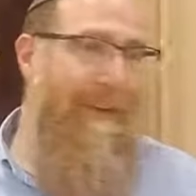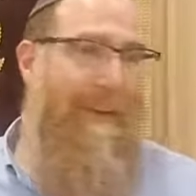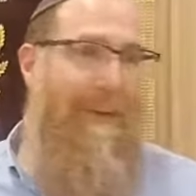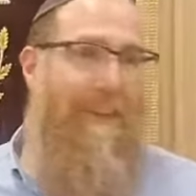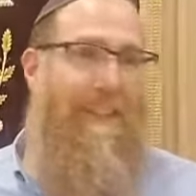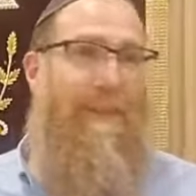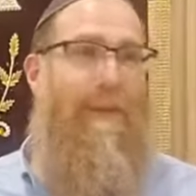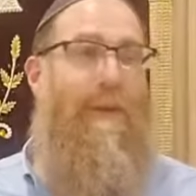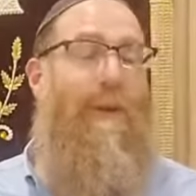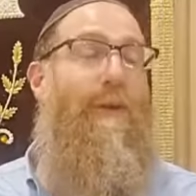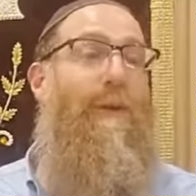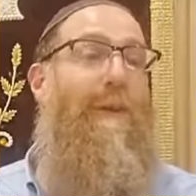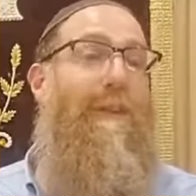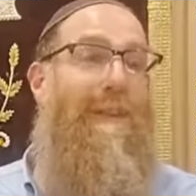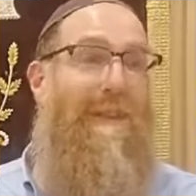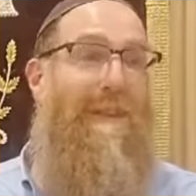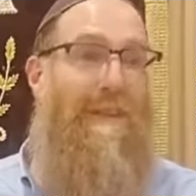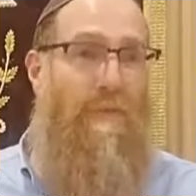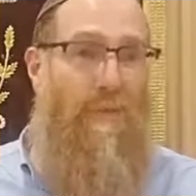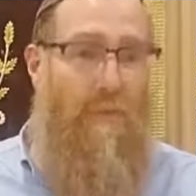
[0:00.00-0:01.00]
So we would
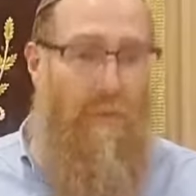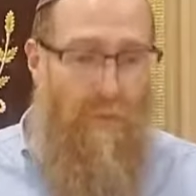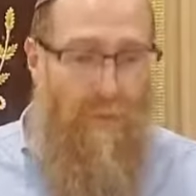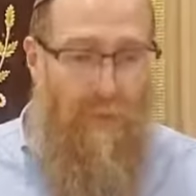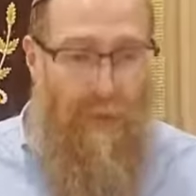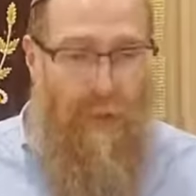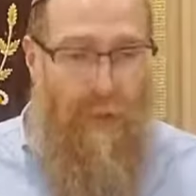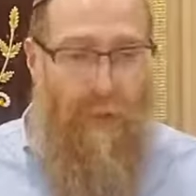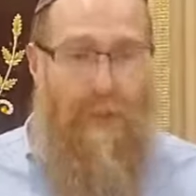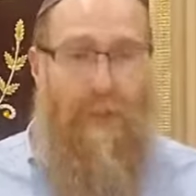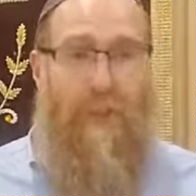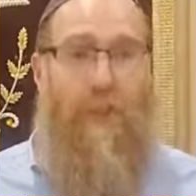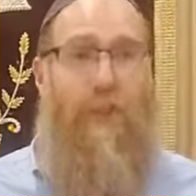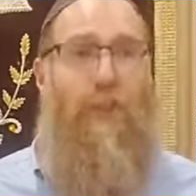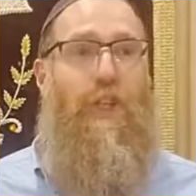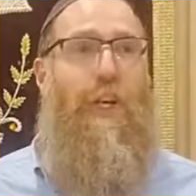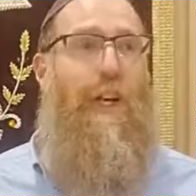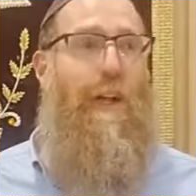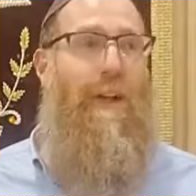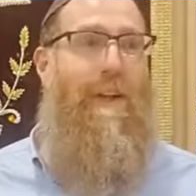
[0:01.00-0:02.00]
reduce the
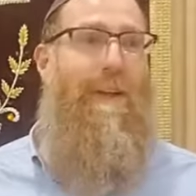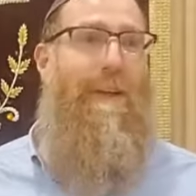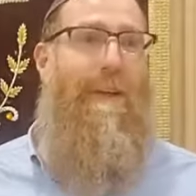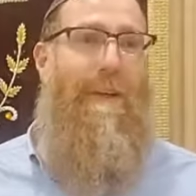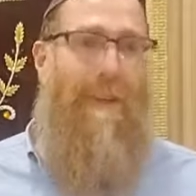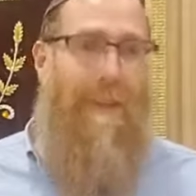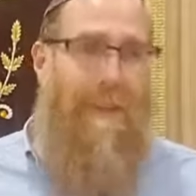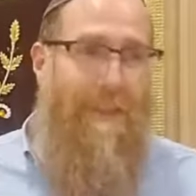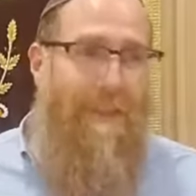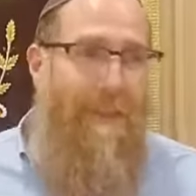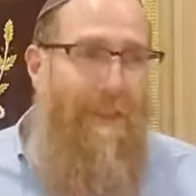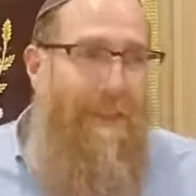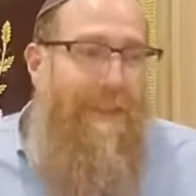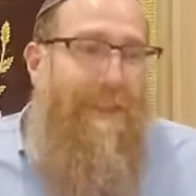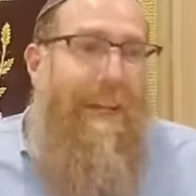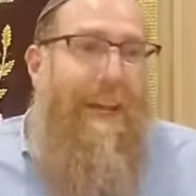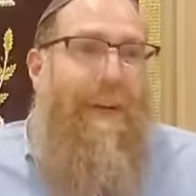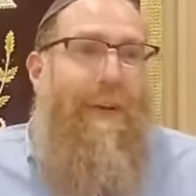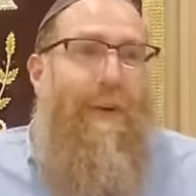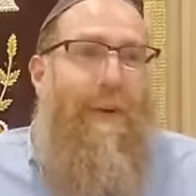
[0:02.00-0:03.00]
chill, so he's
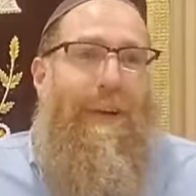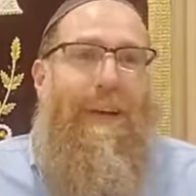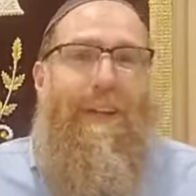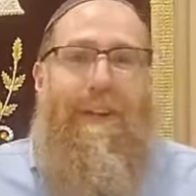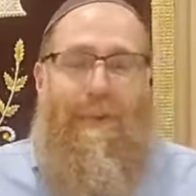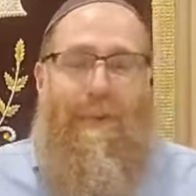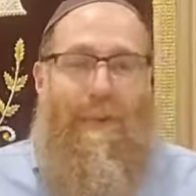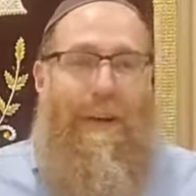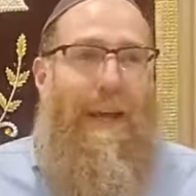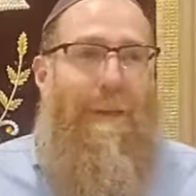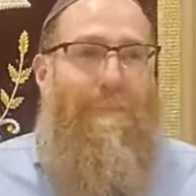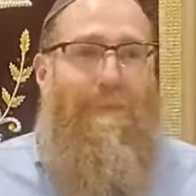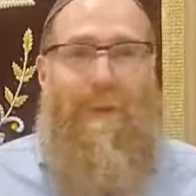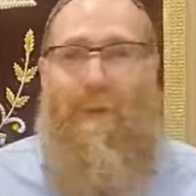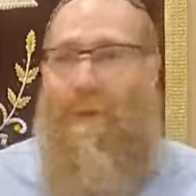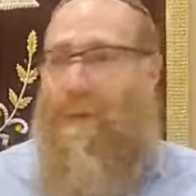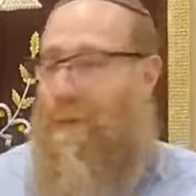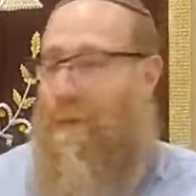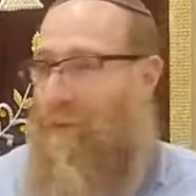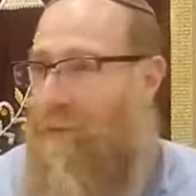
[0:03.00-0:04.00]
not going into an
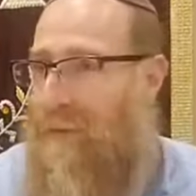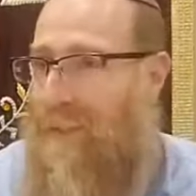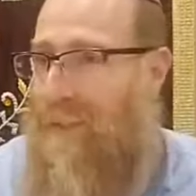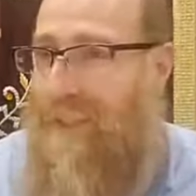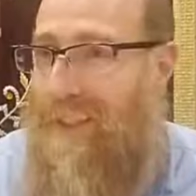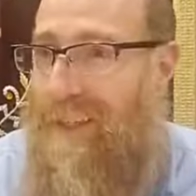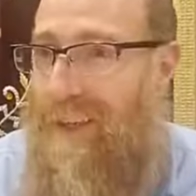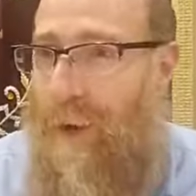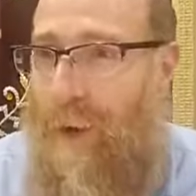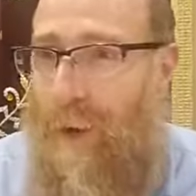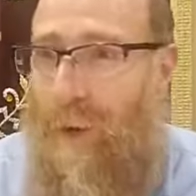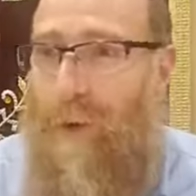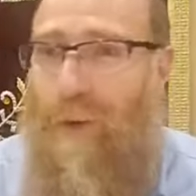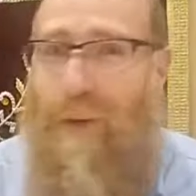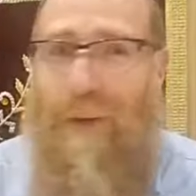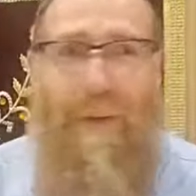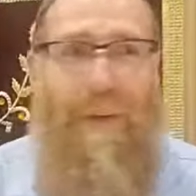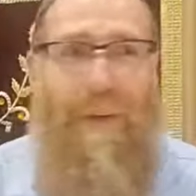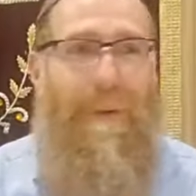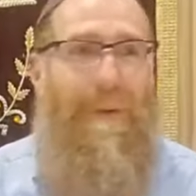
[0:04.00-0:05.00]
absolutely freezing cold
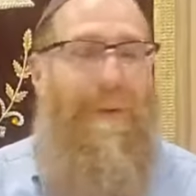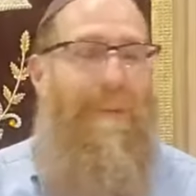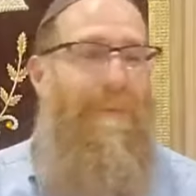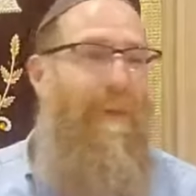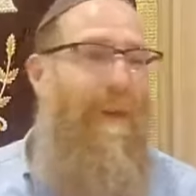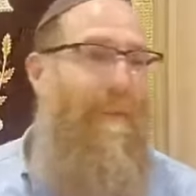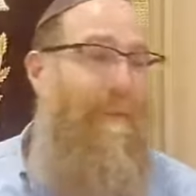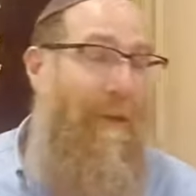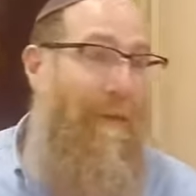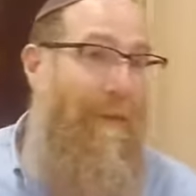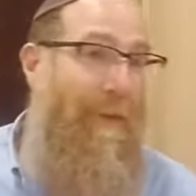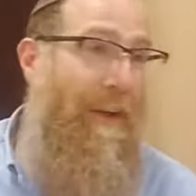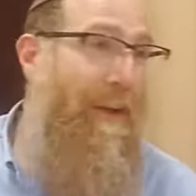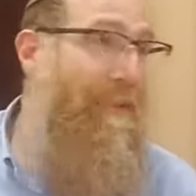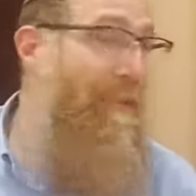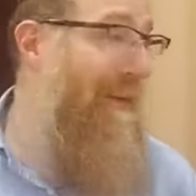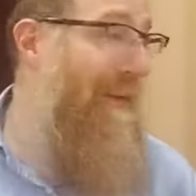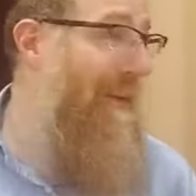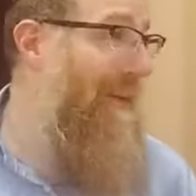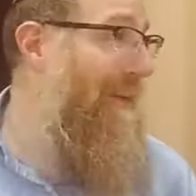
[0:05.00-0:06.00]

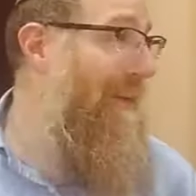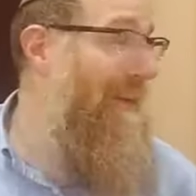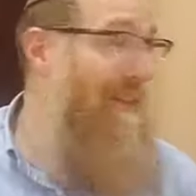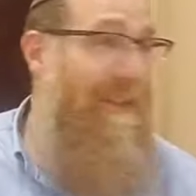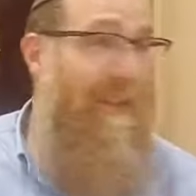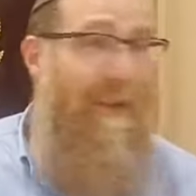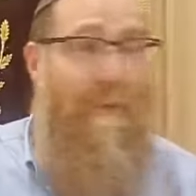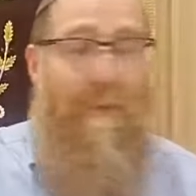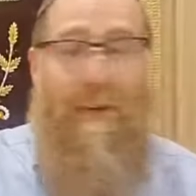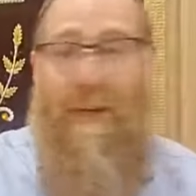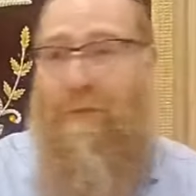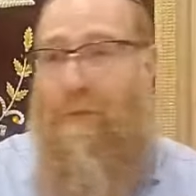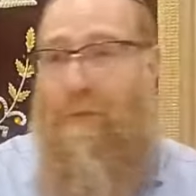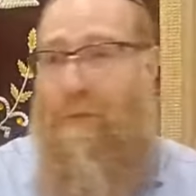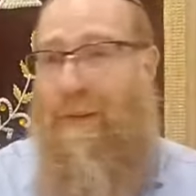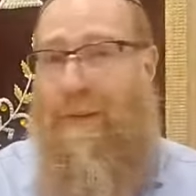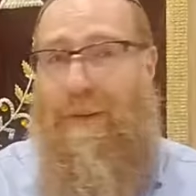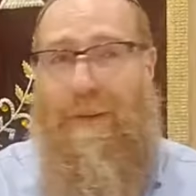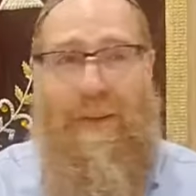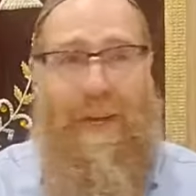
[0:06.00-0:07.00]
mikveh. Has anybody ever
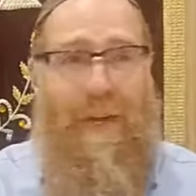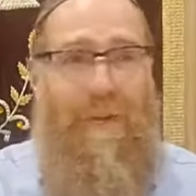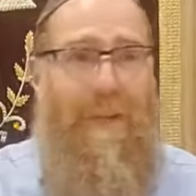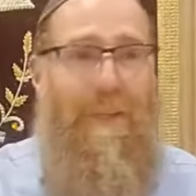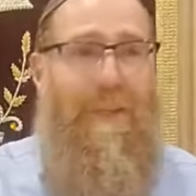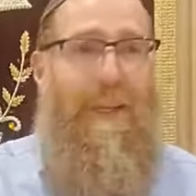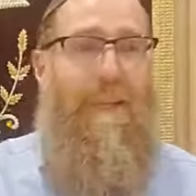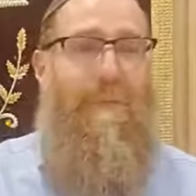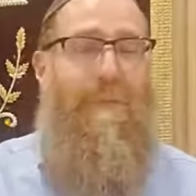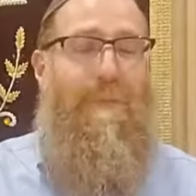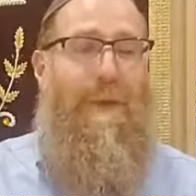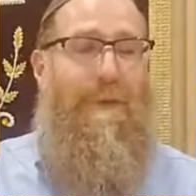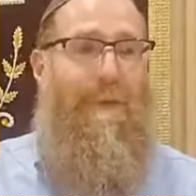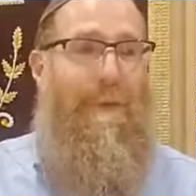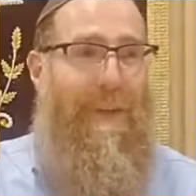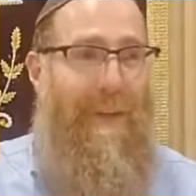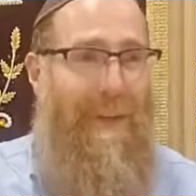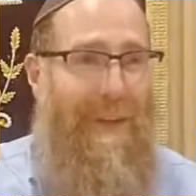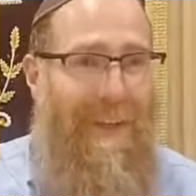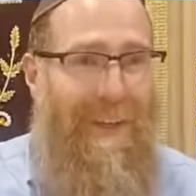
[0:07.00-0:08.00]
been to the Arizal's
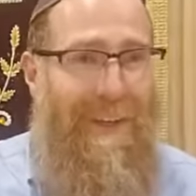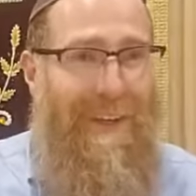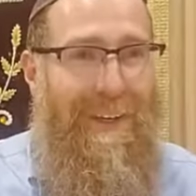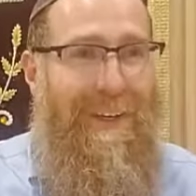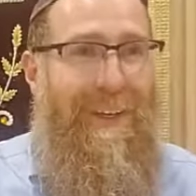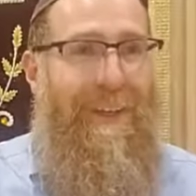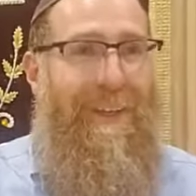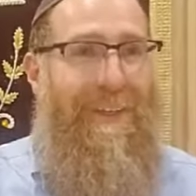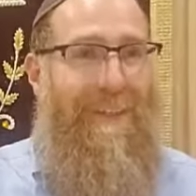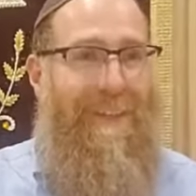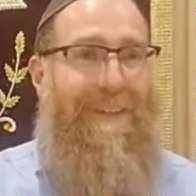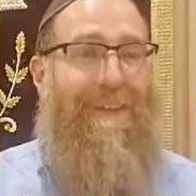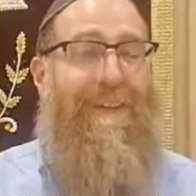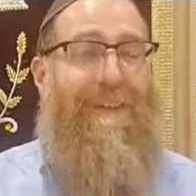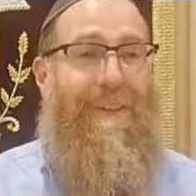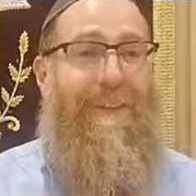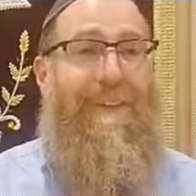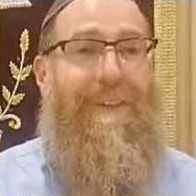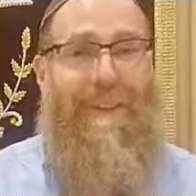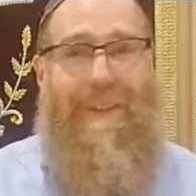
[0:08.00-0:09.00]
mikveh?
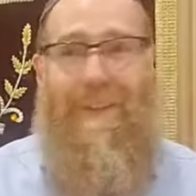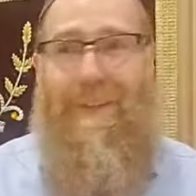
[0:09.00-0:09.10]
It's